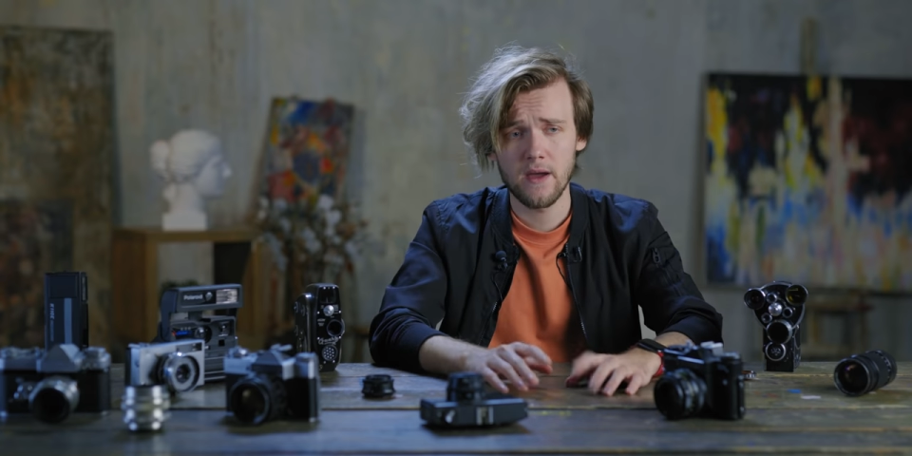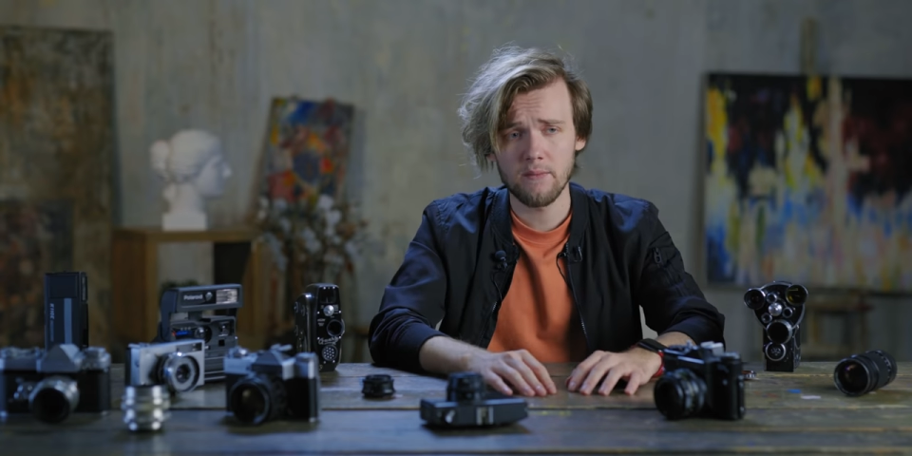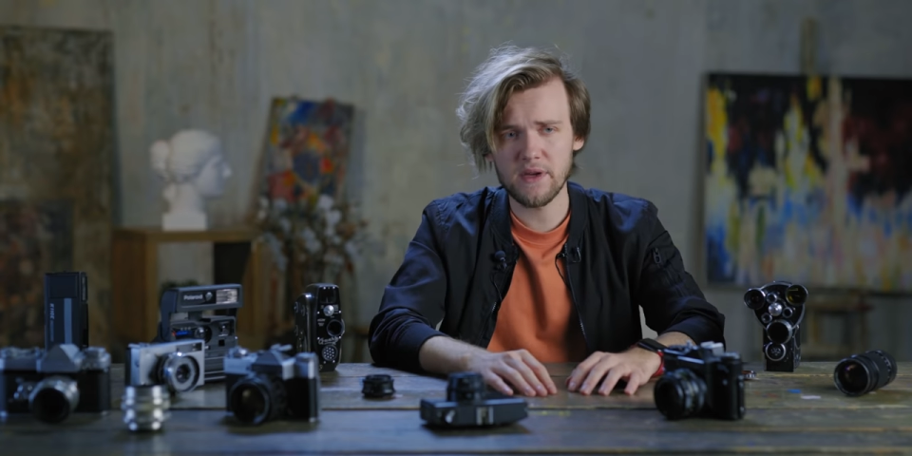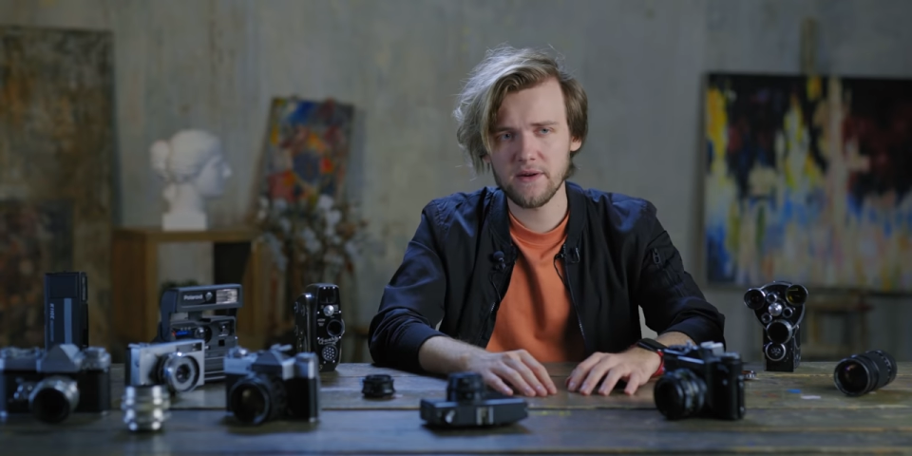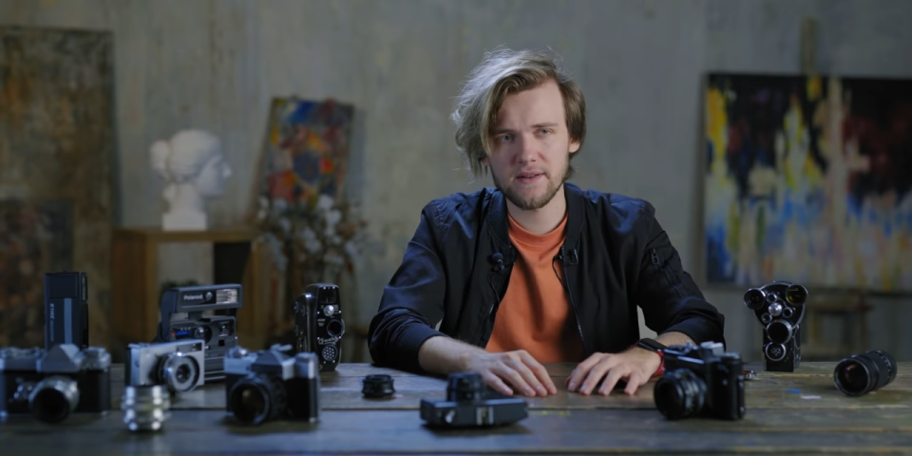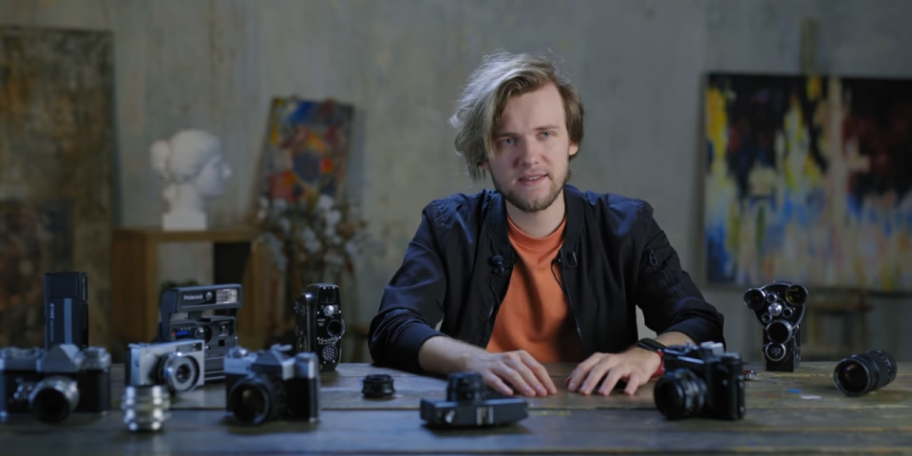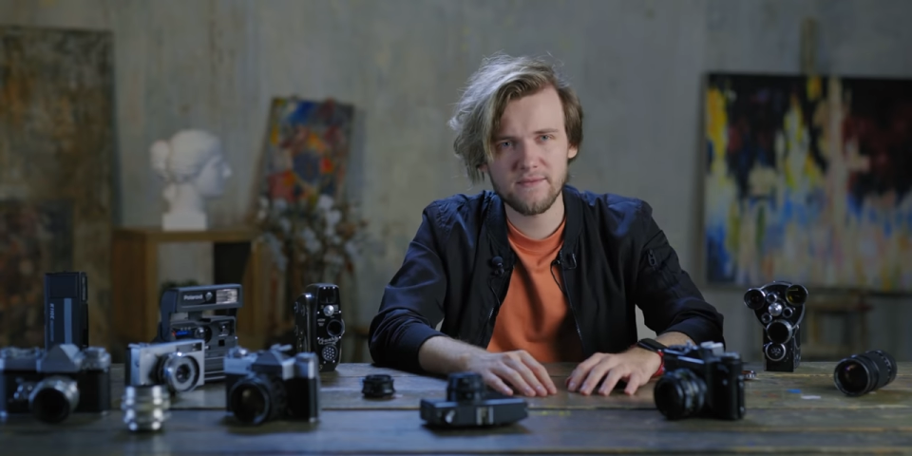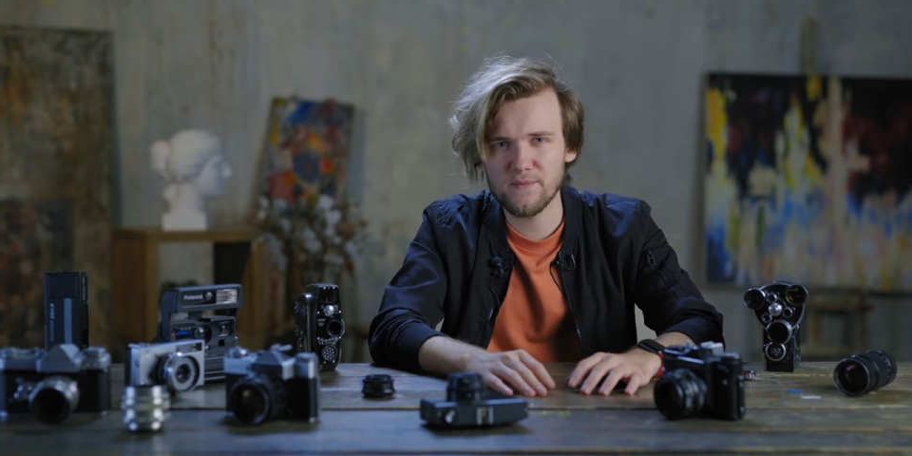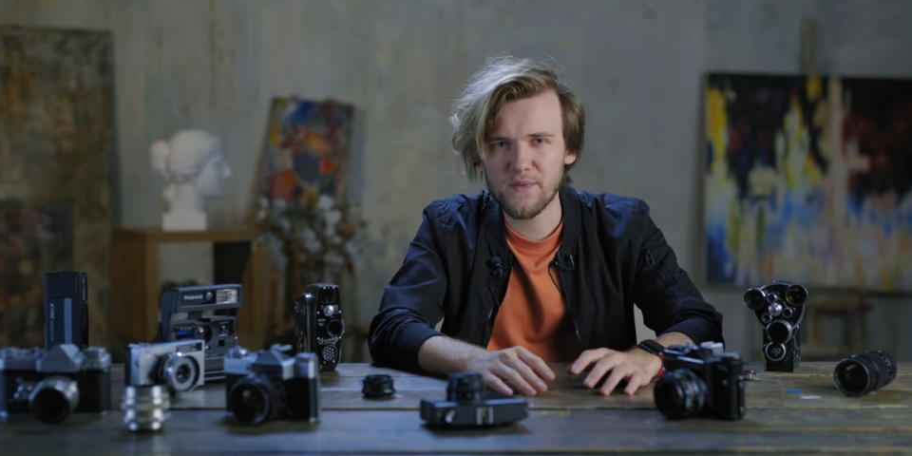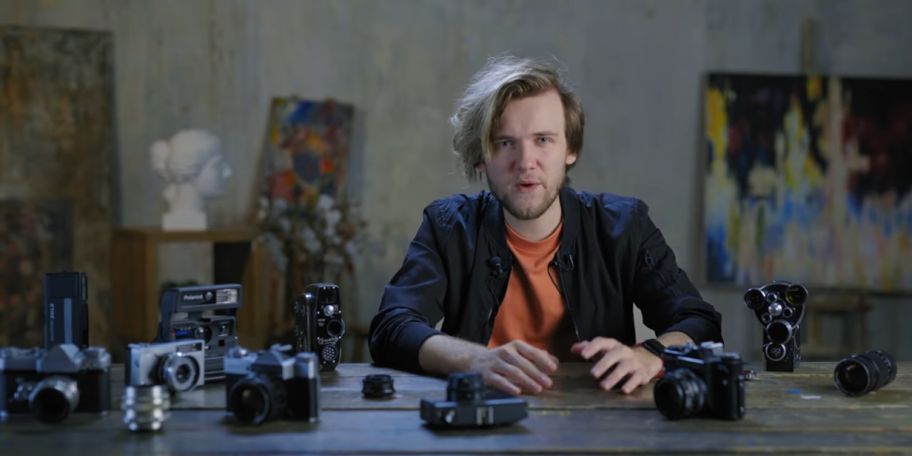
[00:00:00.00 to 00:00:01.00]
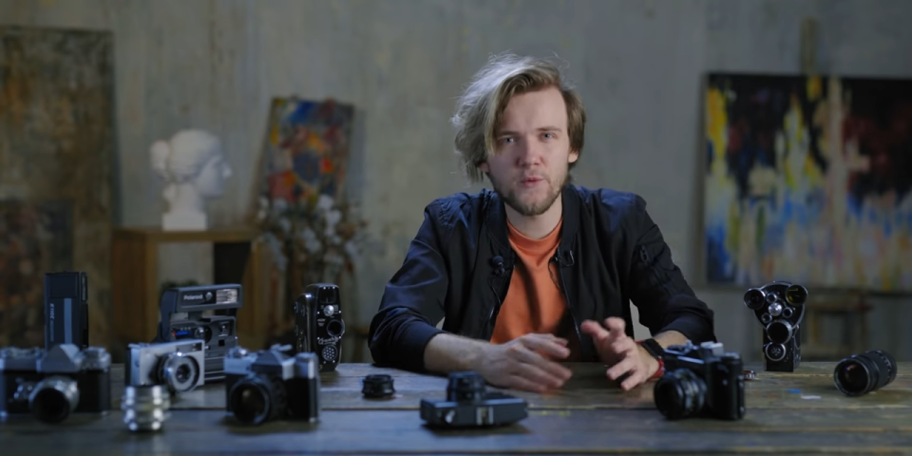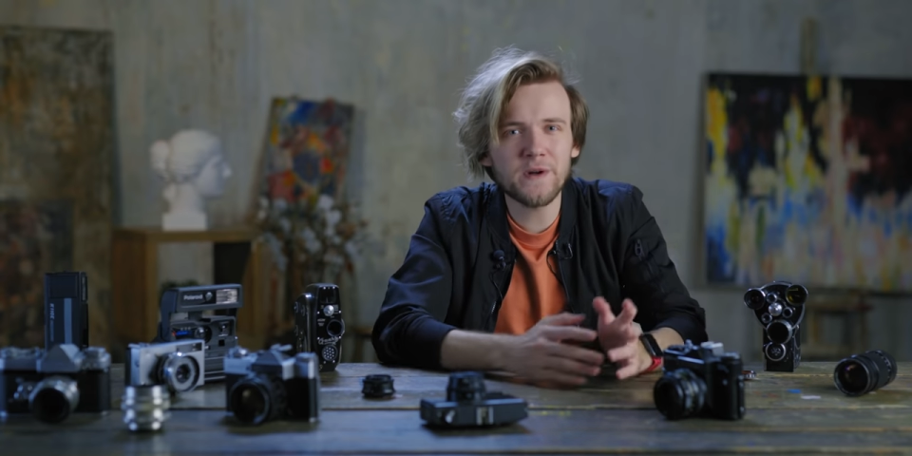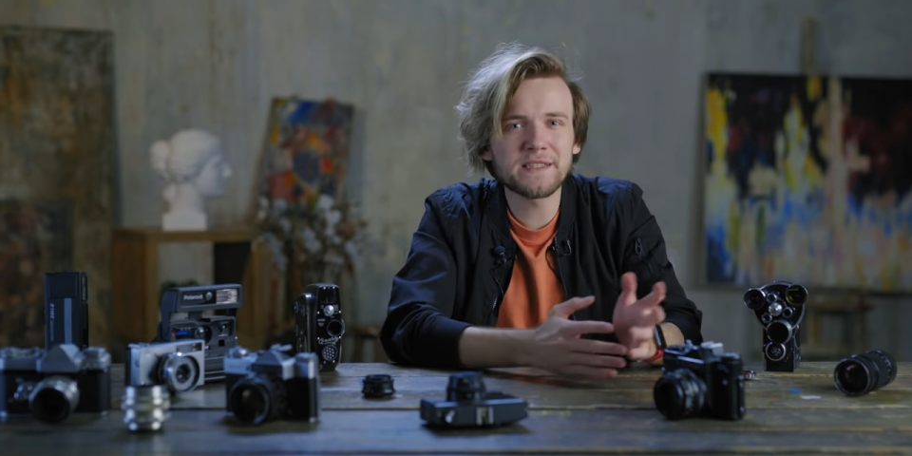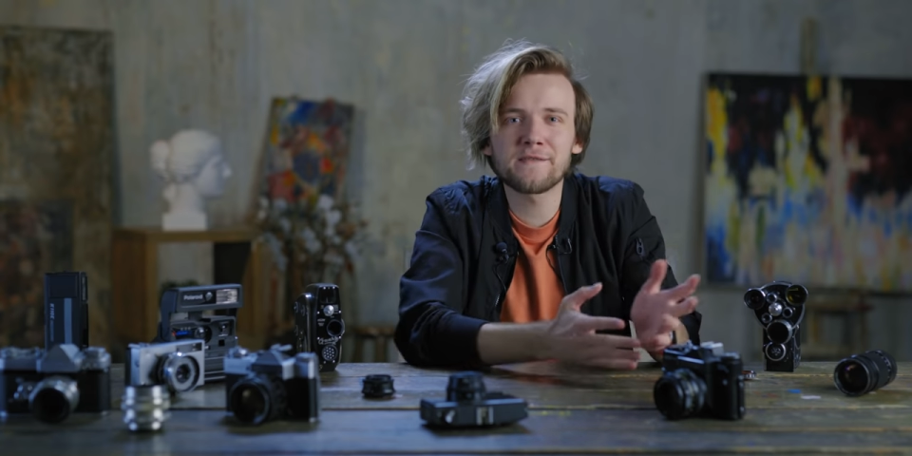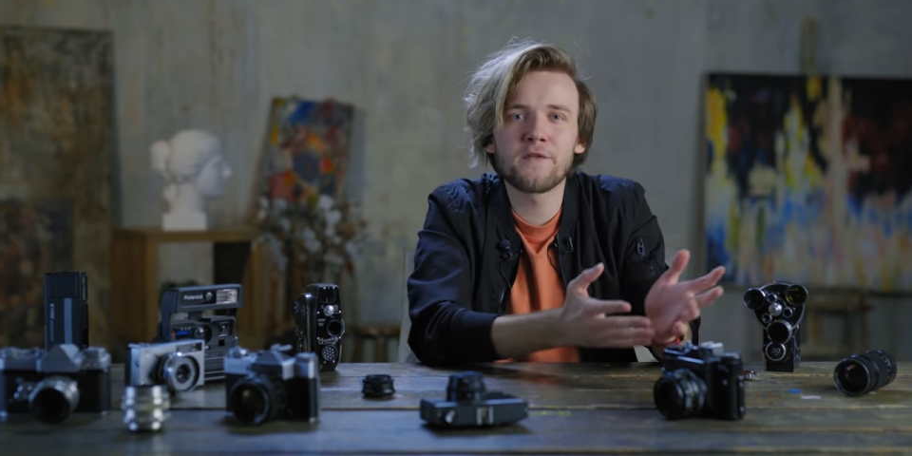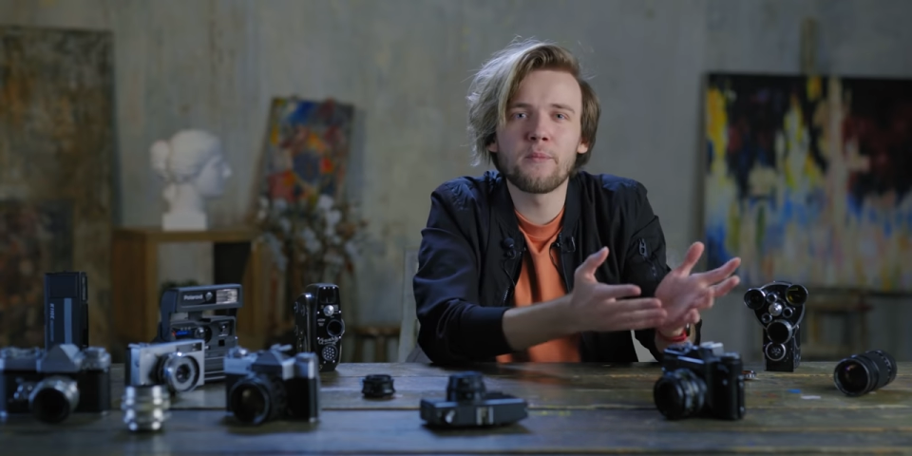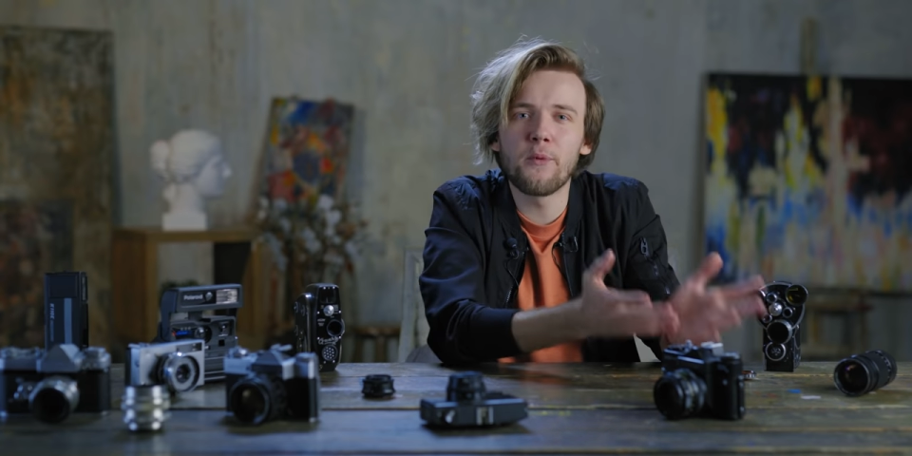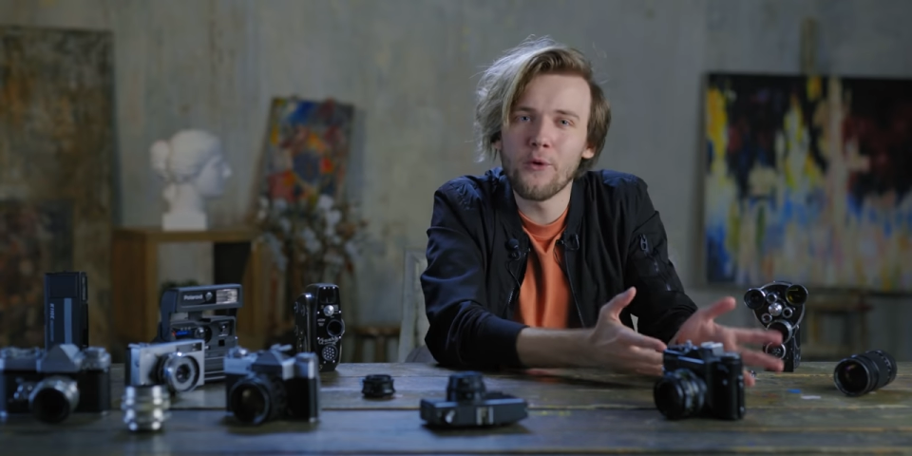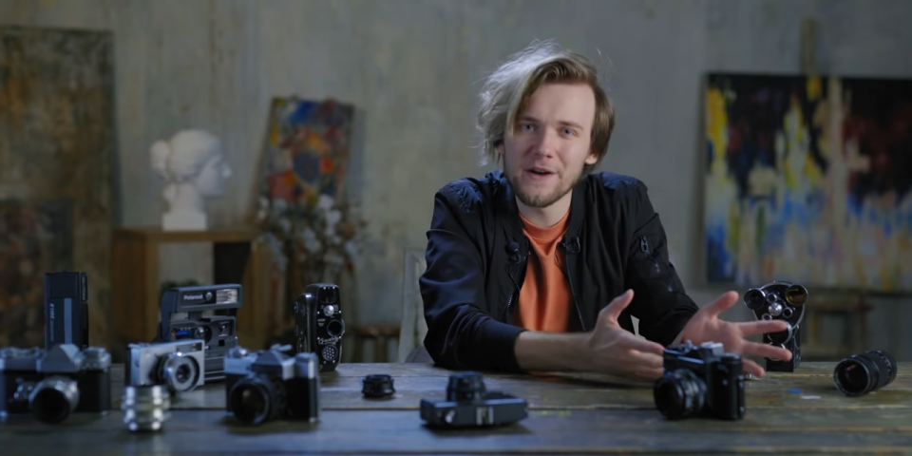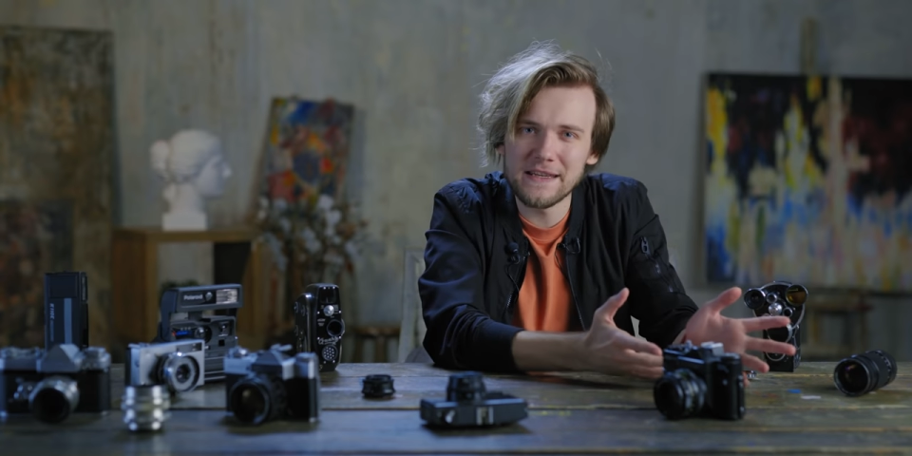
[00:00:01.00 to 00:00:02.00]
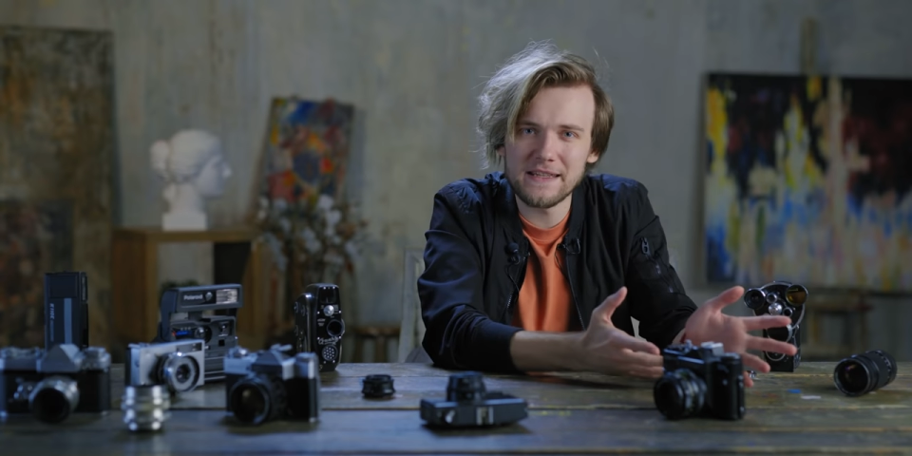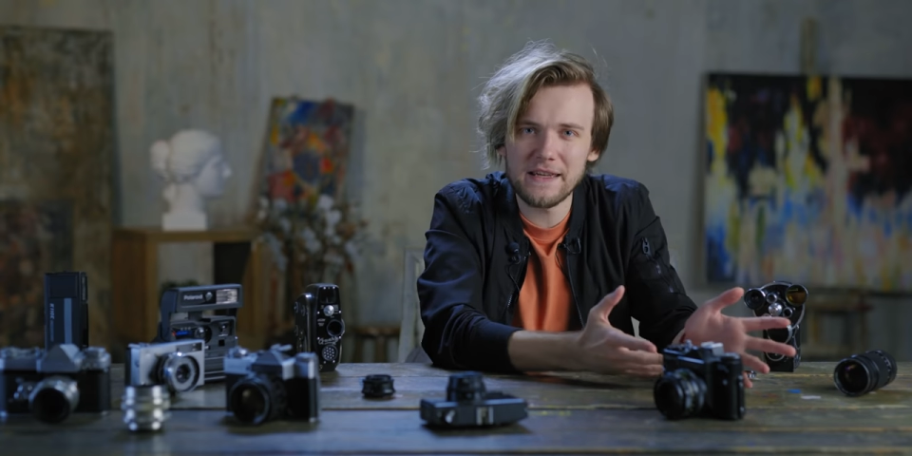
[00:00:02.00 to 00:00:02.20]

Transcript: Because what's the point